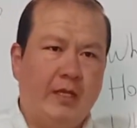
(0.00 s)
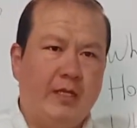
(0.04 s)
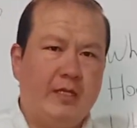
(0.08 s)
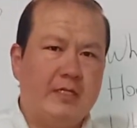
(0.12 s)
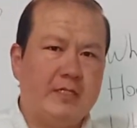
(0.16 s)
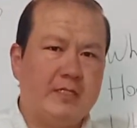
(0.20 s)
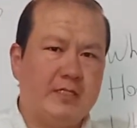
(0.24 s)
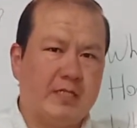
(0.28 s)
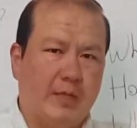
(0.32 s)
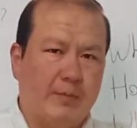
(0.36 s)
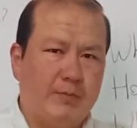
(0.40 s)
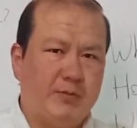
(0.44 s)

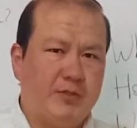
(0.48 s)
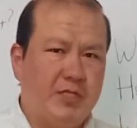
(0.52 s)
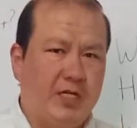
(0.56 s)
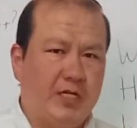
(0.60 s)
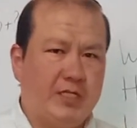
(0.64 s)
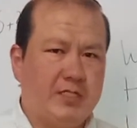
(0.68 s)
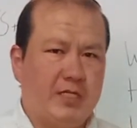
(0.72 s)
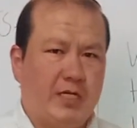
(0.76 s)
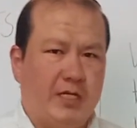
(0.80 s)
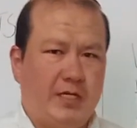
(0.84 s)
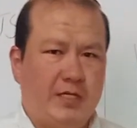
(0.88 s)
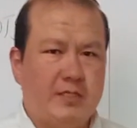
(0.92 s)

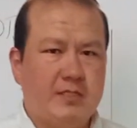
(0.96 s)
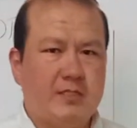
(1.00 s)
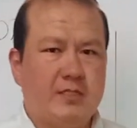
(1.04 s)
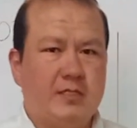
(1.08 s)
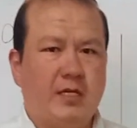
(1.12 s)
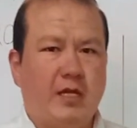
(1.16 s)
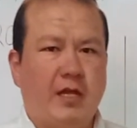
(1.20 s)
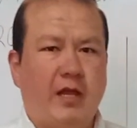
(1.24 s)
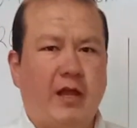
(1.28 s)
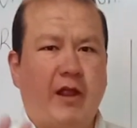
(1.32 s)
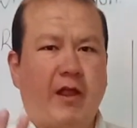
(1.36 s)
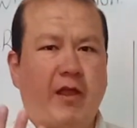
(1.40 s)
subject is
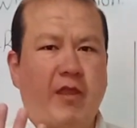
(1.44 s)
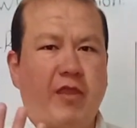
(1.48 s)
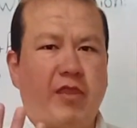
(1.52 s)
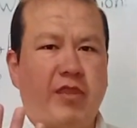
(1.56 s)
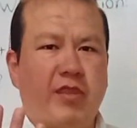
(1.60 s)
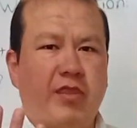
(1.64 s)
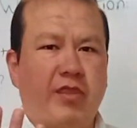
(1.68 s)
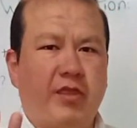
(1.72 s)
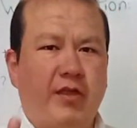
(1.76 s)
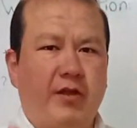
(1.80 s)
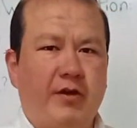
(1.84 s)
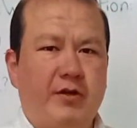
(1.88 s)

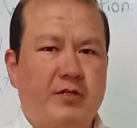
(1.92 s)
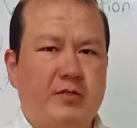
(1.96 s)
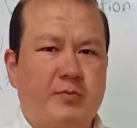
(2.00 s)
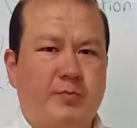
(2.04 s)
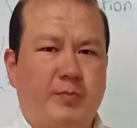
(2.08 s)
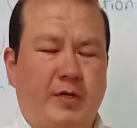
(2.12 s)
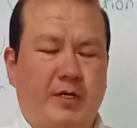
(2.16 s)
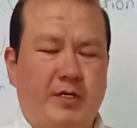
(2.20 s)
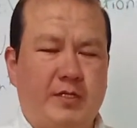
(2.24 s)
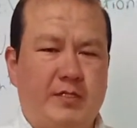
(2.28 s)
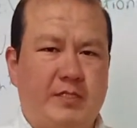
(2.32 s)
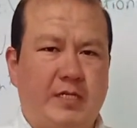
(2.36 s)
third
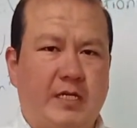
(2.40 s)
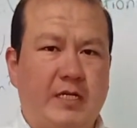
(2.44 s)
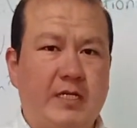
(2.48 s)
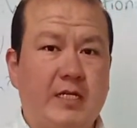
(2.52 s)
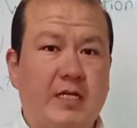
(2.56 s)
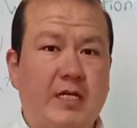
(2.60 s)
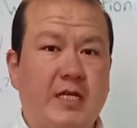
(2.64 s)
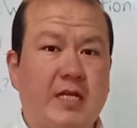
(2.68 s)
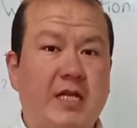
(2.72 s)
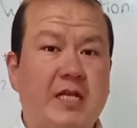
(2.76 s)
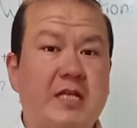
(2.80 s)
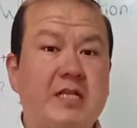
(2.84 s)

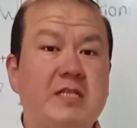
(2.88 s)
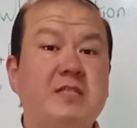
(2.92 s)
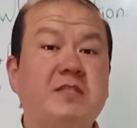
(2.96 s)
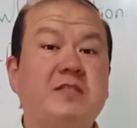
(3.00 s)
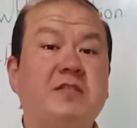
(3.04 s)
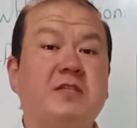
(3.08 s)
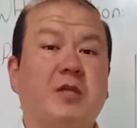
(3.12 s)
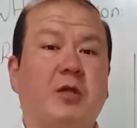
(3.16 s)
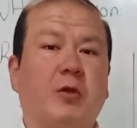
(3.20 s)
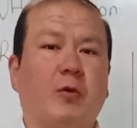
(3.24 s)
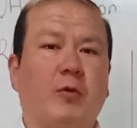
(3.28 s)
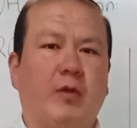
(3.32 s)
person
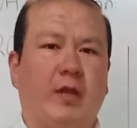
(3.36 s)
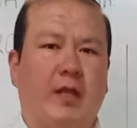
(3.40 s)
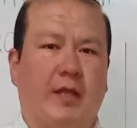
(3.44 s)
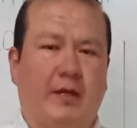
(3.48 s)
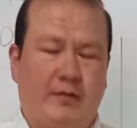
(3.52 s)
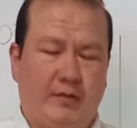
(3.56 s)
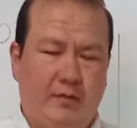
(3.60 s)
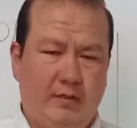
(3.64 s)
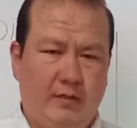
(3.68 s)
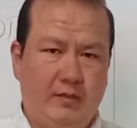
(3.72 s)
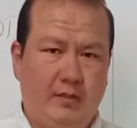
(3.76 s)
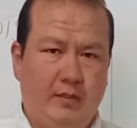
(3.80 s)

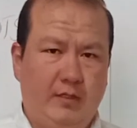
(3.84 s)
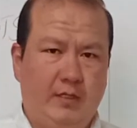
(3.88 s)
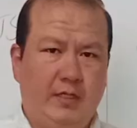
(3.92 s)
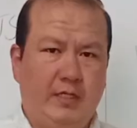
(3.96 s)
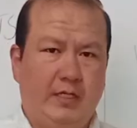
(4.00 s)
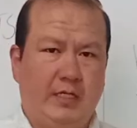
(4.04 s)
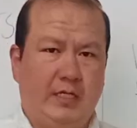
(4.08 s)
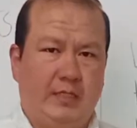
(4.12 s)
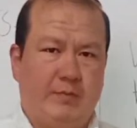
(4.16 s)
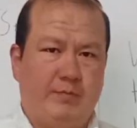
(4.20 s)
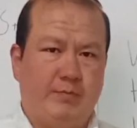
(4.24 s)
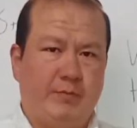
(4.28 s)
singular.
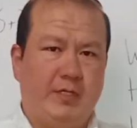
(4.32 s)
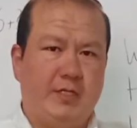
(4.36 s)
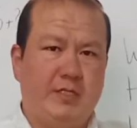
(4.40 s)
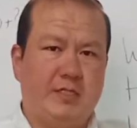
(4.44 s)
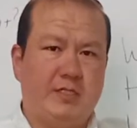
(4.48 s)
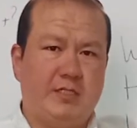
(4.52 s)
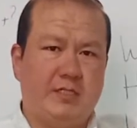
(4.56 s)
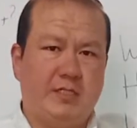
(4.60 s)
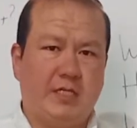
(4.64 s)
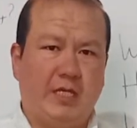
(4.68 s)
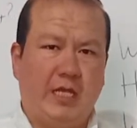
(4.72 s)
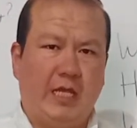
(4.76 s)
It
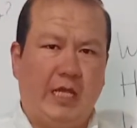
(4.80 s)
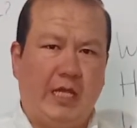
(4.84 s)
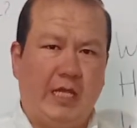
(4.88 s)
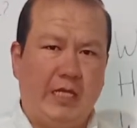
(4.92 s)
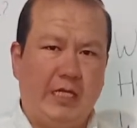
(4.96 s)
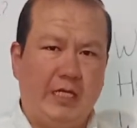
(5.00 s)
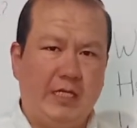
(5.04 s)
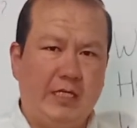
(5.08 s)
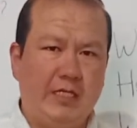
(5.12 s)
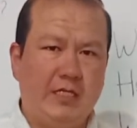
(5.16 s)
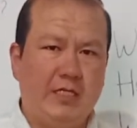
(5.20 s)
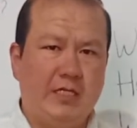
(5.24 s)
means
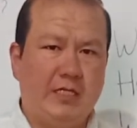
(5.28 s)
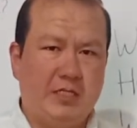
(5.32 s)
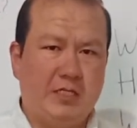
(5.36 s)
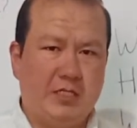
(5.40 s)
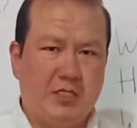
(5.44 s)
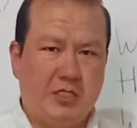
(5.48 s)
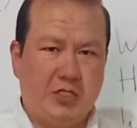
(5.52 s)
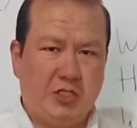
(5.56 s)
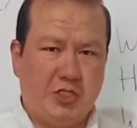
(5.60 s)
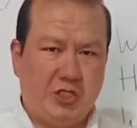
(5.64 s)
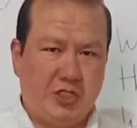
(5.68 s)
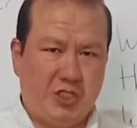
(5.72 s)

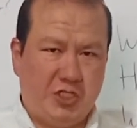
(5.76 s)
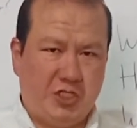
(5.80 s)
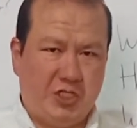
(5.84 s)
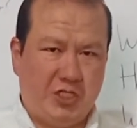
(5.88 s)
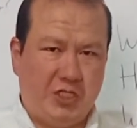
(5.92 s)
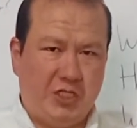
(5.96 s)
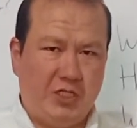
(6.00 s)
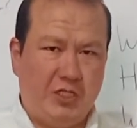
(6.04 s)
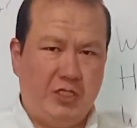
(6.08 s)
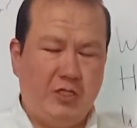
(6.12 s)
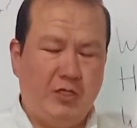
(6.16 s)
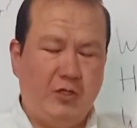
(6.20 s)
he,
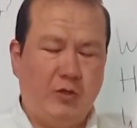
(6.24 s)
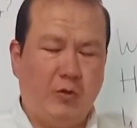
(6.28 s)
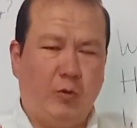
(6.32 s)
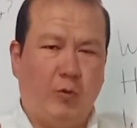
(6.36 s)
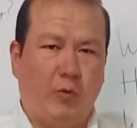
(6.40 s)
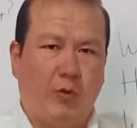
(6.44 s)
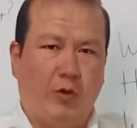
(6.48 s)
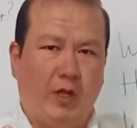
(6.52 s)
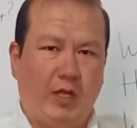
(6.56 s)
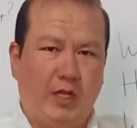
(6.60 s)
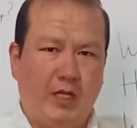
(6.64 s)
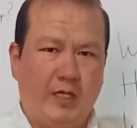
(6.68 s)
she,
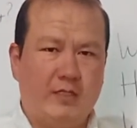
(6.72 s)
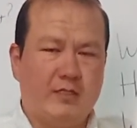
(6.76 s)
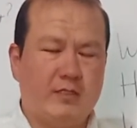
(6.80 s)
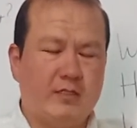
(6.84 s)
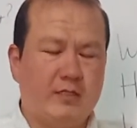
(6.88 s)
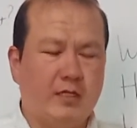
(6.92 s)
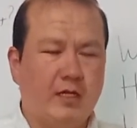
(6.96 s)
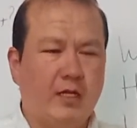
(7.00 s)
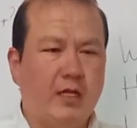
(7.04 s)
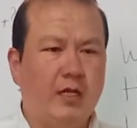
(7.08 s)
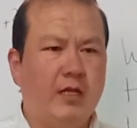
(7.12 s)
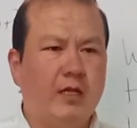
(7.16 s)
or it.
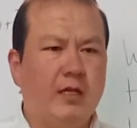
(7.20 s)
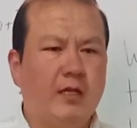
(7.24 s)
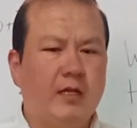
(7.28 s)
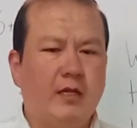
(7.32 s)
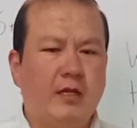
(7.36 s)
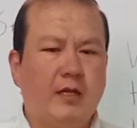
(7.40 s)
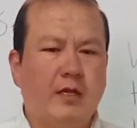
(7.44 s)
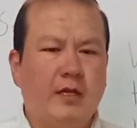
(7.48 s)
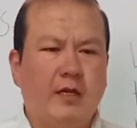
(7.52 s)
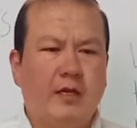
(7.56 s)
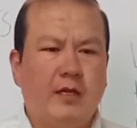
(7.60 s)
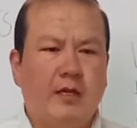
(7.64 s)

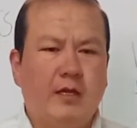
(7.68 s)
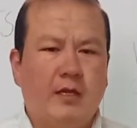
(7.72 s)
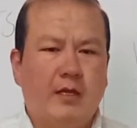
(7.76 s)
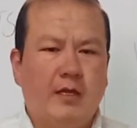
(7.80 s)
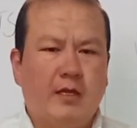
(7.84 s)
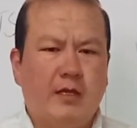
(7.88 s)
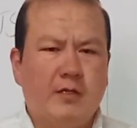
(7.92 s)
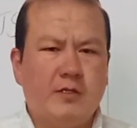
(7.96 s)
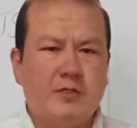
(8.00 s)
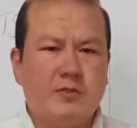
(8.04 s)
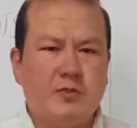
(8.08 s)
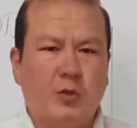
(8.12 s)

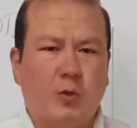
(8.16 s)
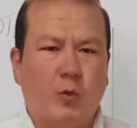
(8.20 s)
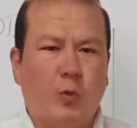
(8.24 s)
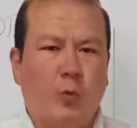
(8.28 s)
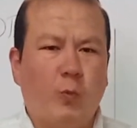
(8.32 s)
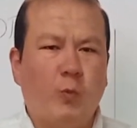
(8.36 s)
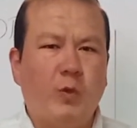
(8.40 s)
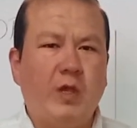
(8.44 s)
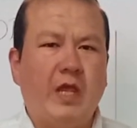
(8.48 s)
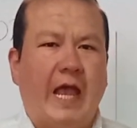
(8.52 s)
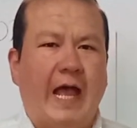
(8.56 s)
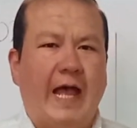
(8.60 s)
So
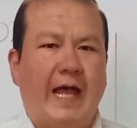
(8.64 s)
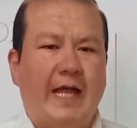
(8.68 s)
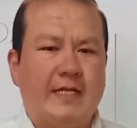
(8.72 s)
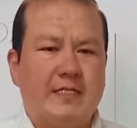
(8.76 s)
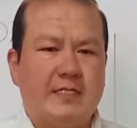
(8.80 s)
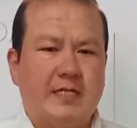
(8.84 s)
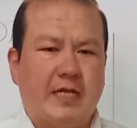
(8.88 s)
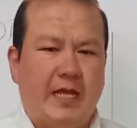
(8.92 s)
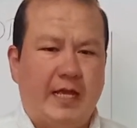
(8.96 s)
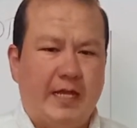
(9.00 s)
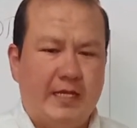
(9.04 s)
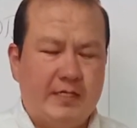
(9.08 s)
we add
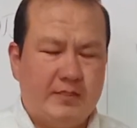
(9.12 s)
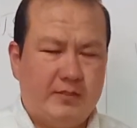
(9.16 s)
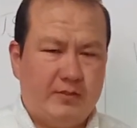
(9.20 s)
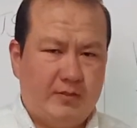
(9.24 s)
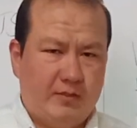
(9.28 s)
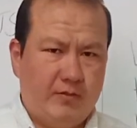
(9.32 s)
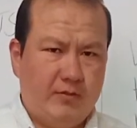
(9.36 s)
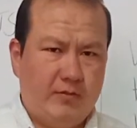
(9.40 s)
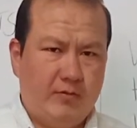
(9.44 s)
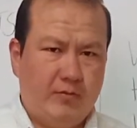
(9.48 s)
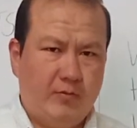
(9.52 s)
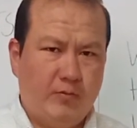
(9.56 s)

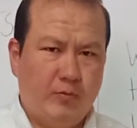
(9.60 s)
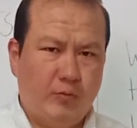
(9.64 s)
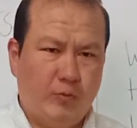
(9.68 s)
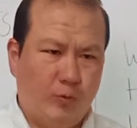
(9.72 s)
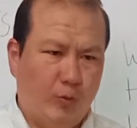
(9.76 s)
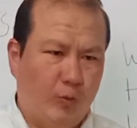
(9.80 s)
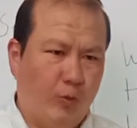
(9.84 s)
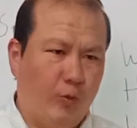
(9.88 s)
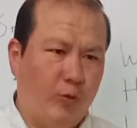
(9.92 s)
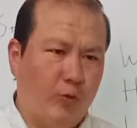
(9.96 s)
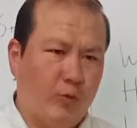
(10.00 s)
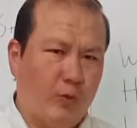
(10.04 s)
s
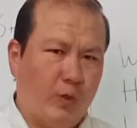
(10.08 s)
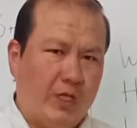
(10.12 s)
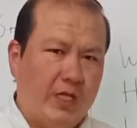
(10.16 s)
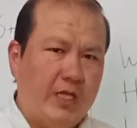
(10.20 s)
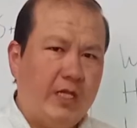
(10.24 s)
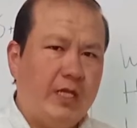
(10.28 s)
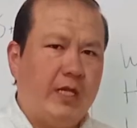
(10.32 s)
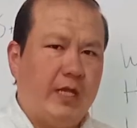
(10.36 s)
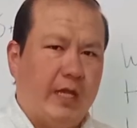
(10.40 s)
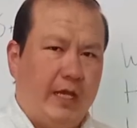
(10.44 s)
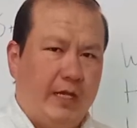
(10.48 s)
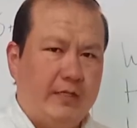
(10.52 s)
or
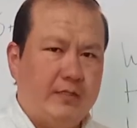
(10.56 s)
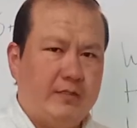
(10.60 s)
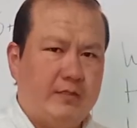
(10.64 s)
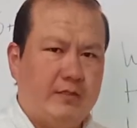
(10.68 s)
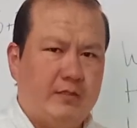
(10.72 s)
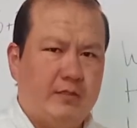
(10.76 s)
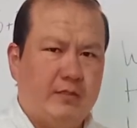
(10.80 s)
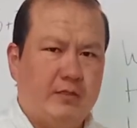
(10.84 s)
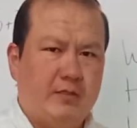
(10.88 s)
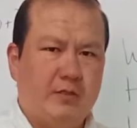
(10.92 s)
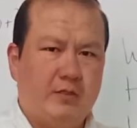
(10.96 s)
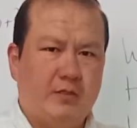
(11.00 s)

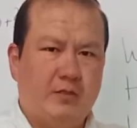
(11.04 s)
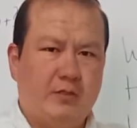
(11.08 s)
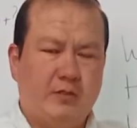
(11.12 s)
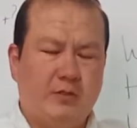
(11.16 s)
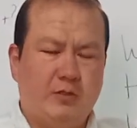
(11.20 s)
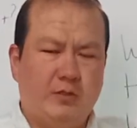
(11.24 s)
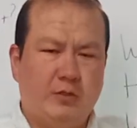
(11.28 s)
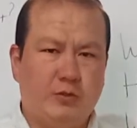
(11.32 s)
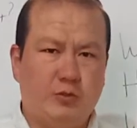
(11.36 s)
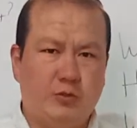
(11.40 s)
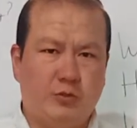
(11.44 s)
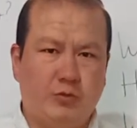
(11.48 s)
es
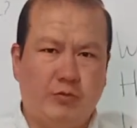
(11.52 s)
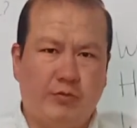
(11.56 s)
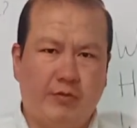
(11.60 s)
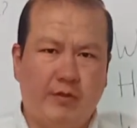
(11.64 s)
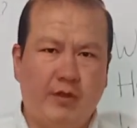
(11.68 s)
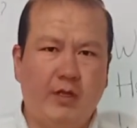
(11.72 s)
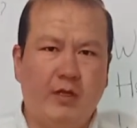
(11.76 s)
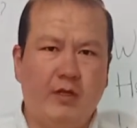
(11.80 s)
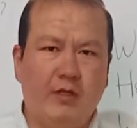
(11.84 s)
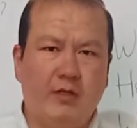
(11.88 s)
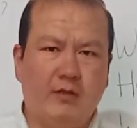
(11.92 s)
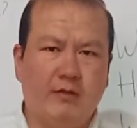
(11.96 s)
to
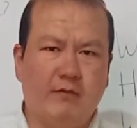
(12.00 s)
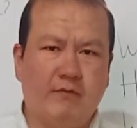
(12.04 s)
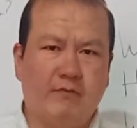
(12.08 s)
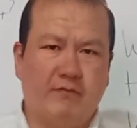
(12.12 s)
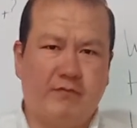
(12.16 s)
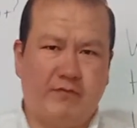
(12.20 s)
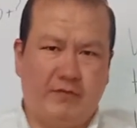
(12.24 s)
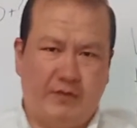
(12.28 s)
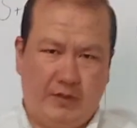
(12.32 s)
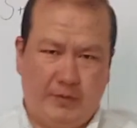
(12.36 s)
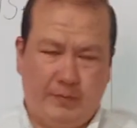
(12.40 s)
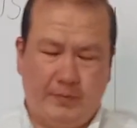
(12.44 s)
the
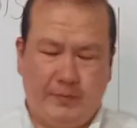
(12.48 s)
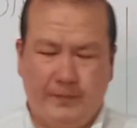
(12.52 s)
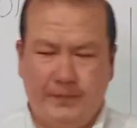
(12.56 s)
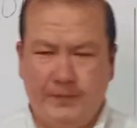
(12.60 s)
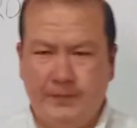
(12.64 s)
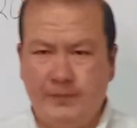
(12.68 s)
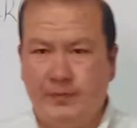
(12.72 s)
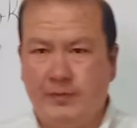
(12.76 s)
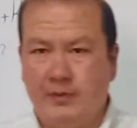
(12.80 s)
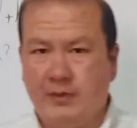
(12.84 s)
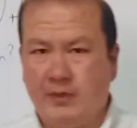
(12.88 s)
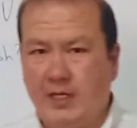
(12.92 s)
verb.
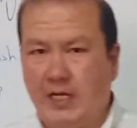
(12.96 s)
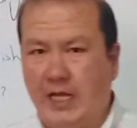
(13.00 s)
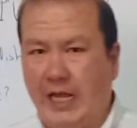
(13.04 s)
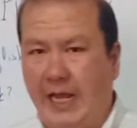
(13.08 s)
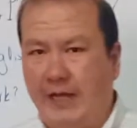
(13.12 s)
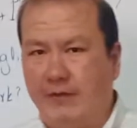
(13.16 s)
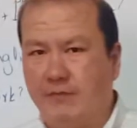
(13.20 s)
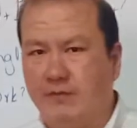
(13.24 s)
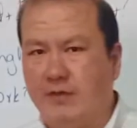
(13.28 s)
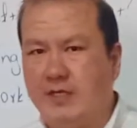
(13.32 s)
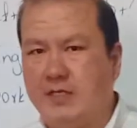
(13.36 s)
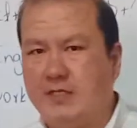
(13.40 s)

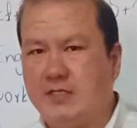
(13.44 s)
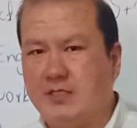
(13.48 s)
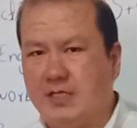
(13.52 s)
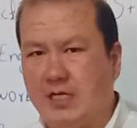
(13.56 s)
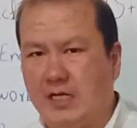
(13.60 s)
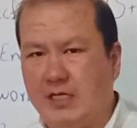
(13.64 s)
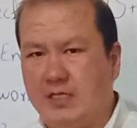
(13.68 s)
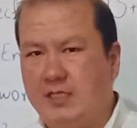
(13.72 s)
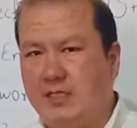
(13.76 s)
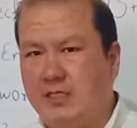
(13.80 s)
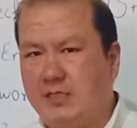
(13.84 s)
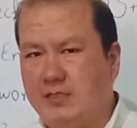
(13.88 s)
And we
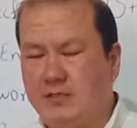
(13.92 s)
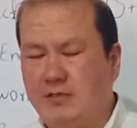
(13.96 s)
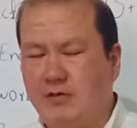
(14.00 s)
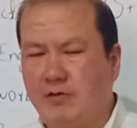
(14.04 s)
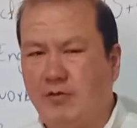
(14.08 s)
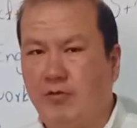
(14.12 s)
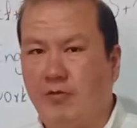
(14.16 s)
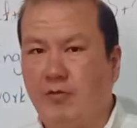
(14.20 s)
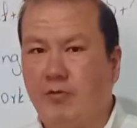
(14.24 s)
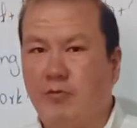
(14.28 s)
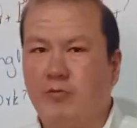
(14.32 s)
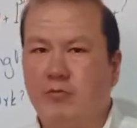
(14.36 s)
studied
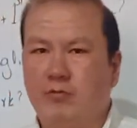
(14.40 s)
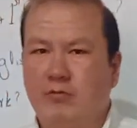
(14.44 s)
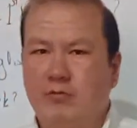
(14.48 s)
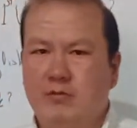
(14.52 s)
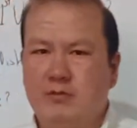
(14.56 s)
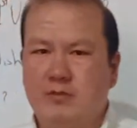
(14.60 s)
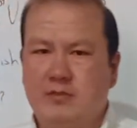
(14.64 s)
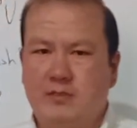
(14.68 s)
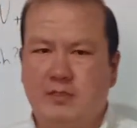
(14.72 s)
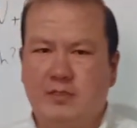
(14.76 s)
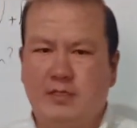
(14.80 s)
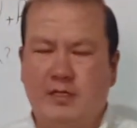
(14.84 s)
the
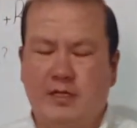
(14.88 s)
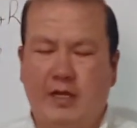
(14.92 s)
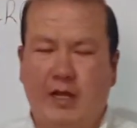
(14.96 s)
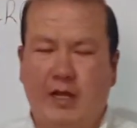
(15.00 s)
rules